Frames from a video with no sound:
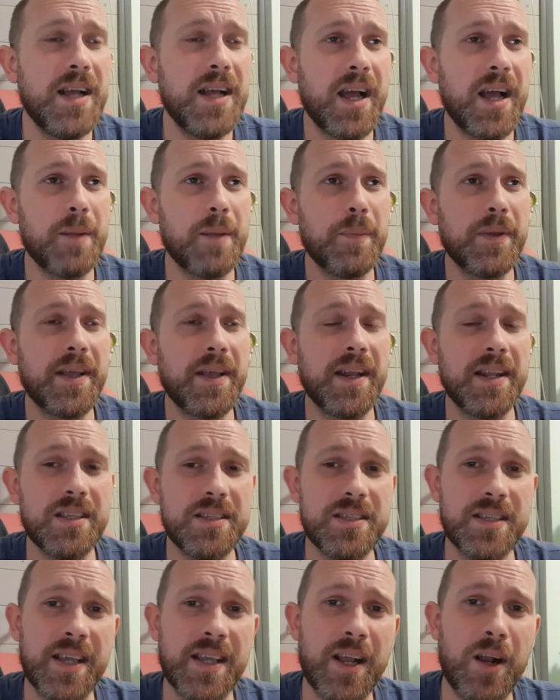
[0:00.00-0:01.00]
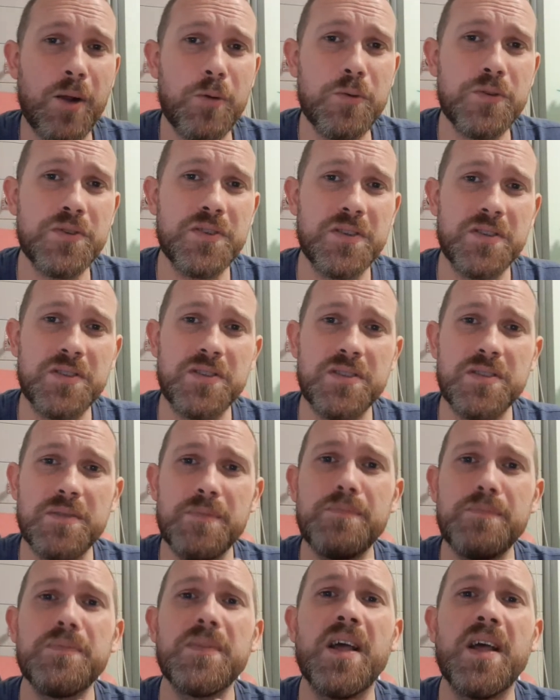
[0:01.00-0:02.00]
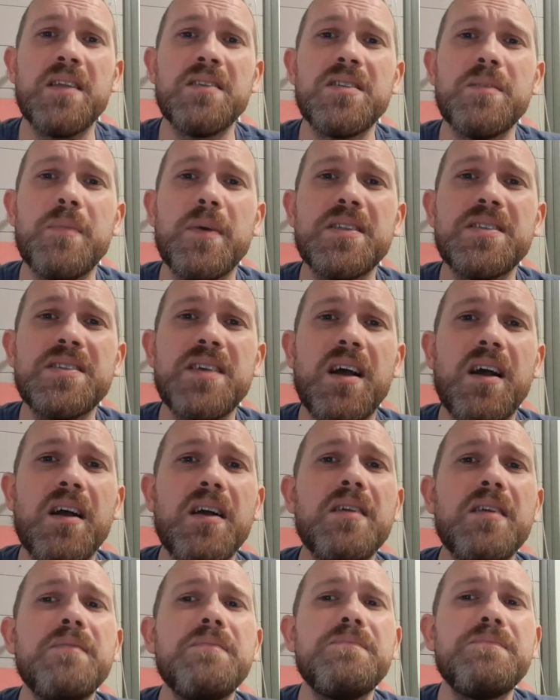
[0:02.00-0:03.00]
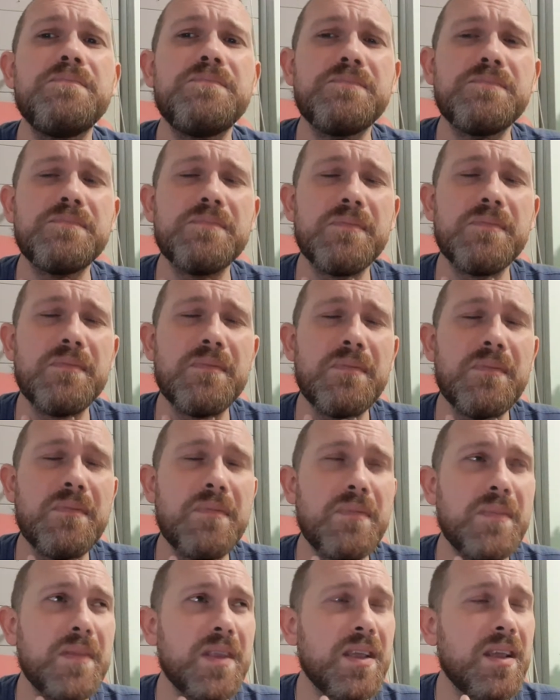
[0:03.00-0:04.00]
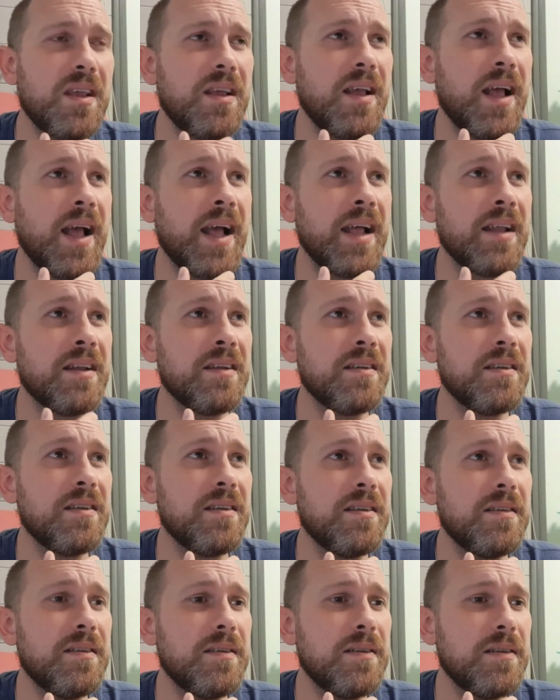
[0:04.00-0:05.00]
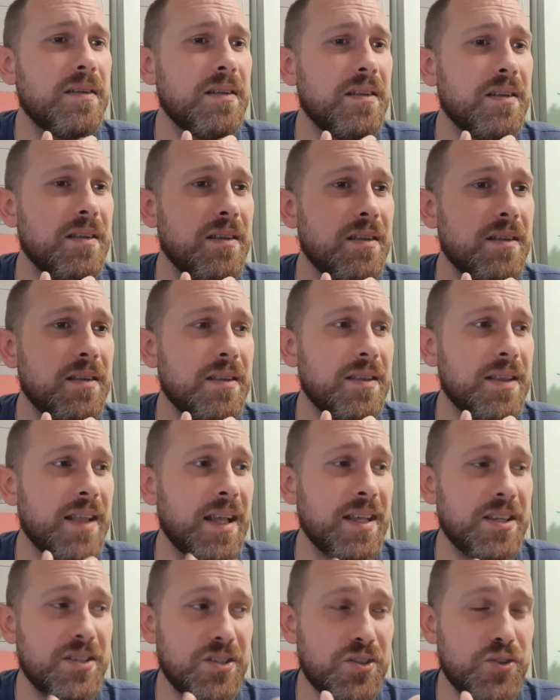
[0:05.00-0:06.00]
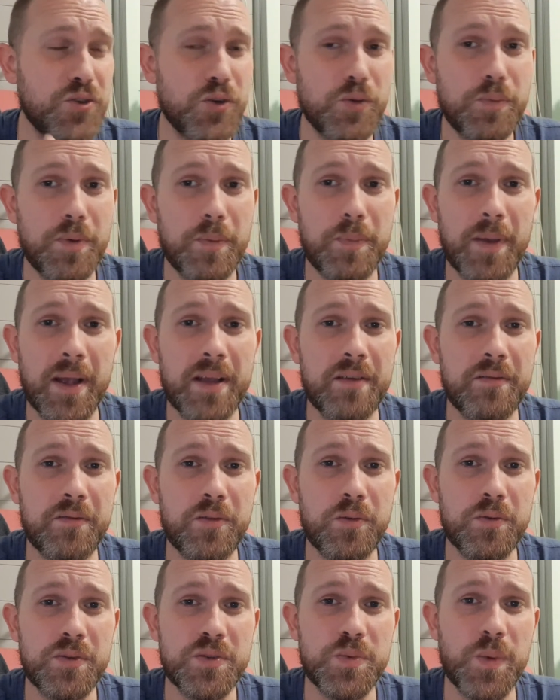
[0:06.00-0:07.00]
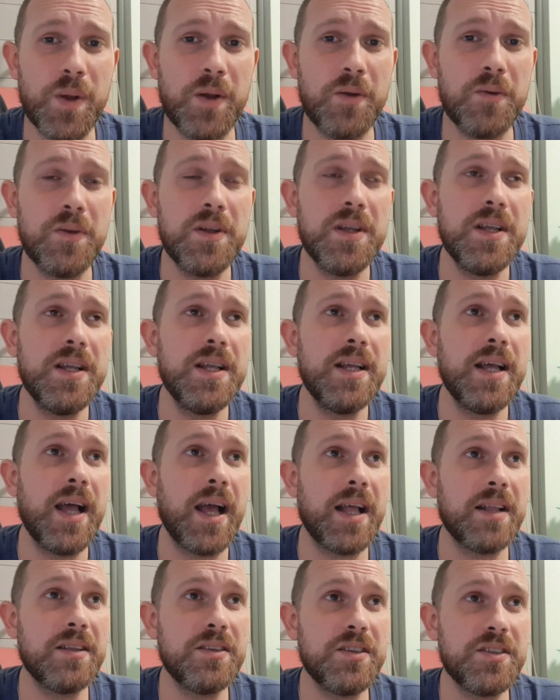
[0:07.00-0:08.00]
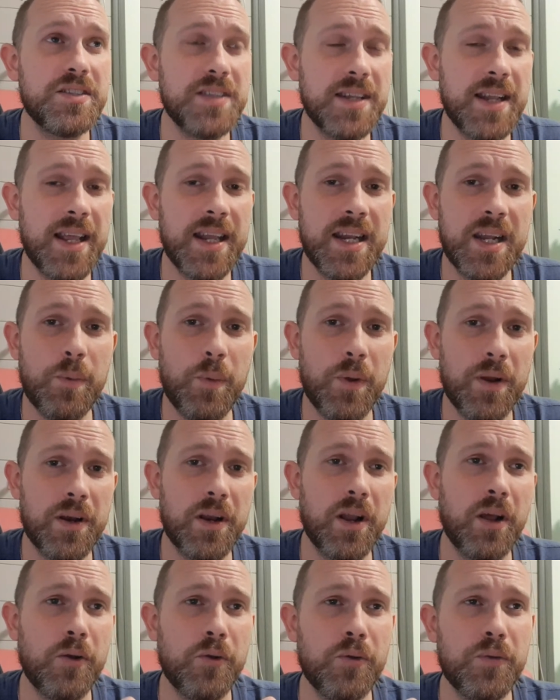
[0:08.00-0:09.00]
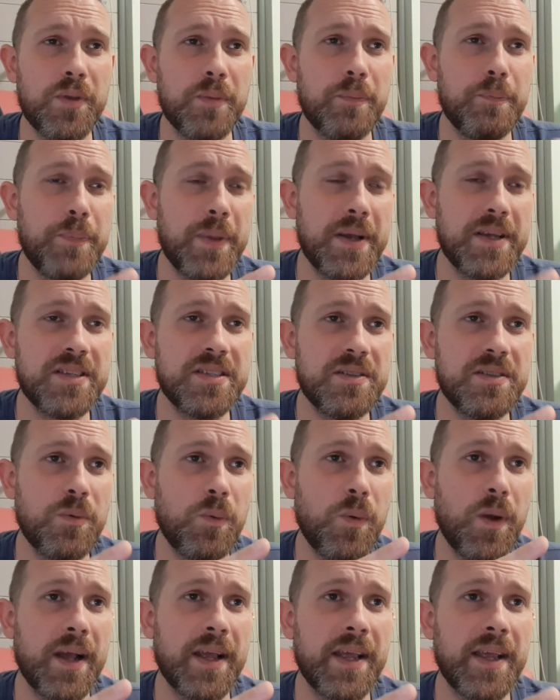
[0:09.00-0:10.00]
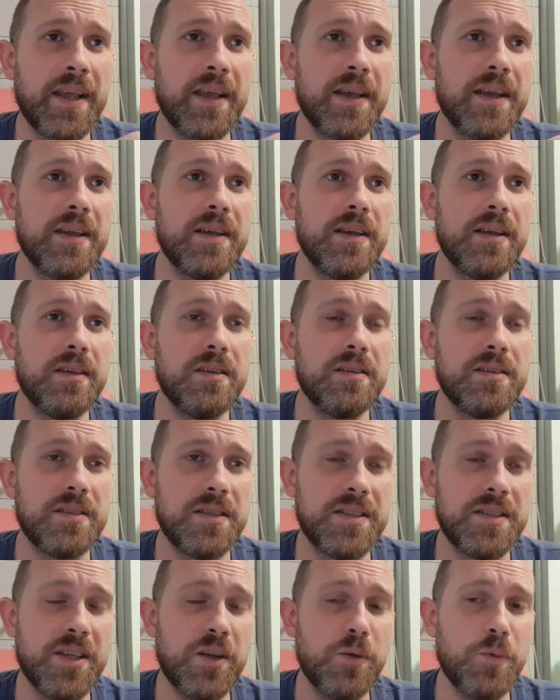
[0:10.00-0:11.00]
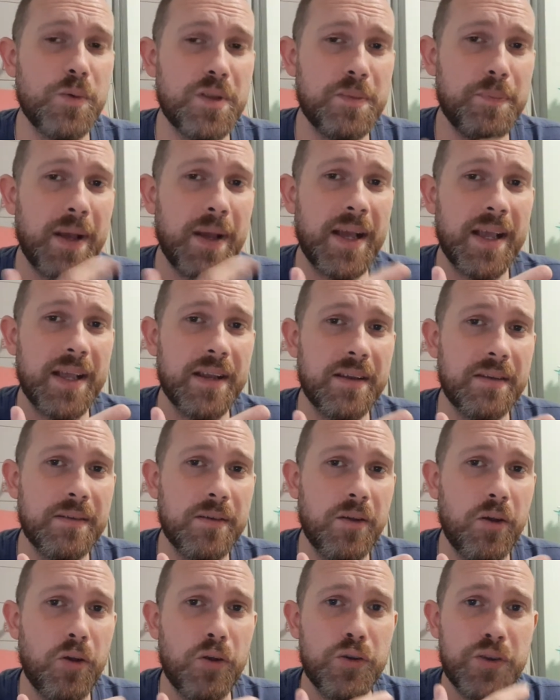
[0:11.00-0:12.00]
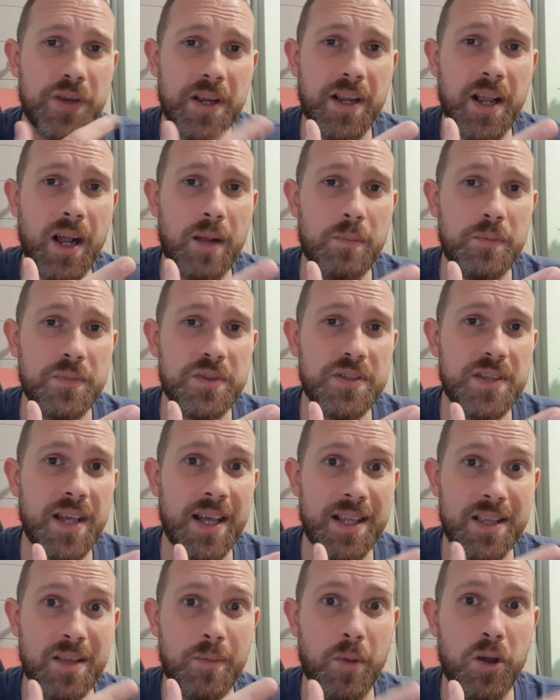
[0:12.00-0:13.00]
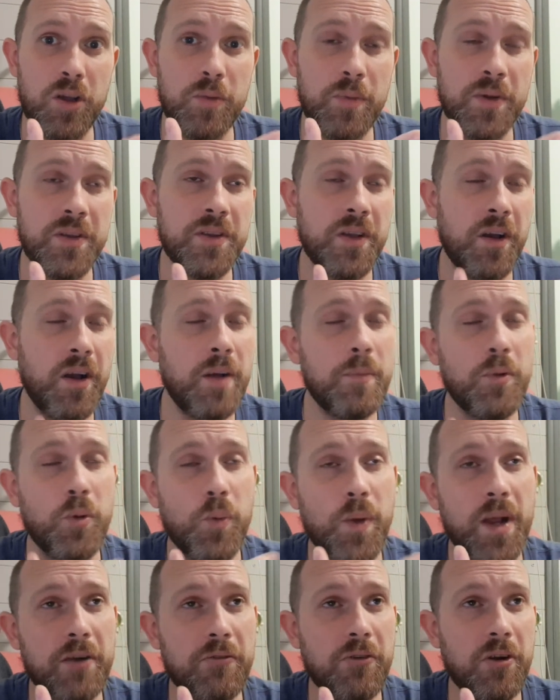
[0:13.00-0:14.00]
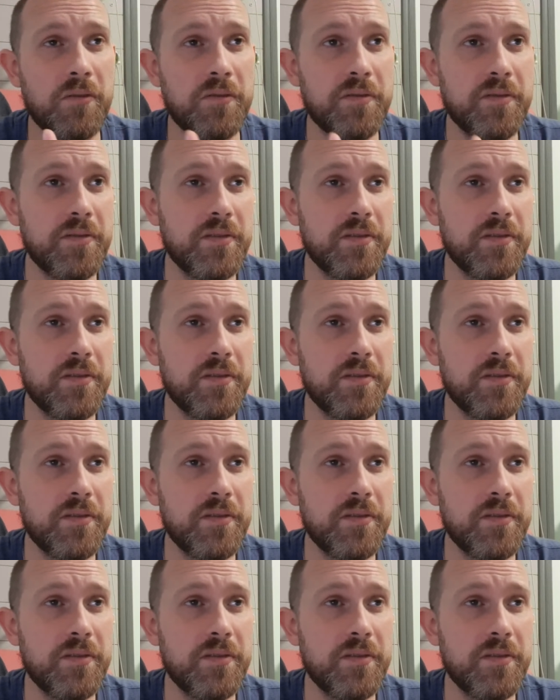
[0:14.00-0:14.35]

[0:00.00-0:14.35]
I'm beginning to get ulcers under my tongue, and that's super painful as well. And just to let anyone know, the best way to deal with pain on your gums at the moment that I'm aware of,